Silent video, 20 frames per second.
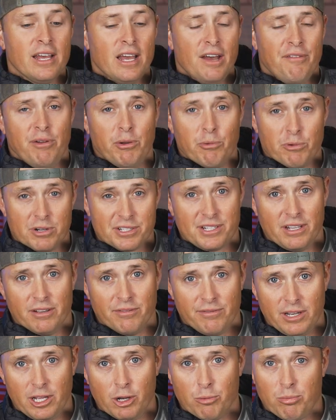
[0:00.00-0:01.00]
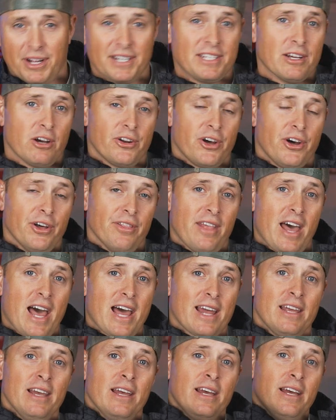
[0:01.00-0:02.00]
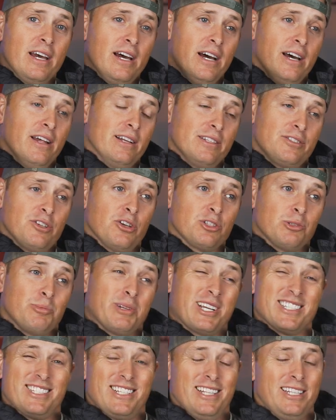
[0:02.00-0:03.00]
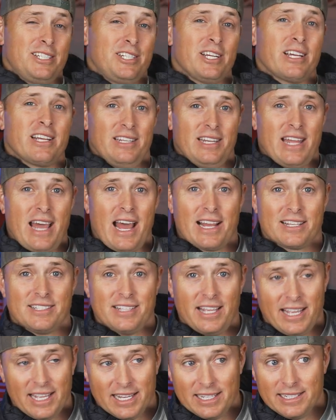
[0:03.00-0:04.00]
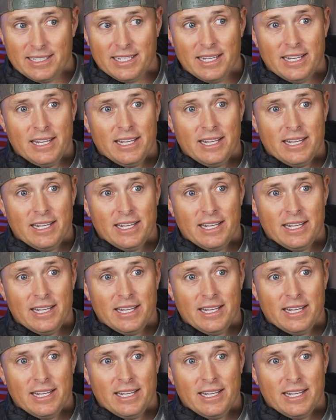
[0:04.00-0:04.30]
If you want to see a video breakdown on that, that's also because of the chicken tax and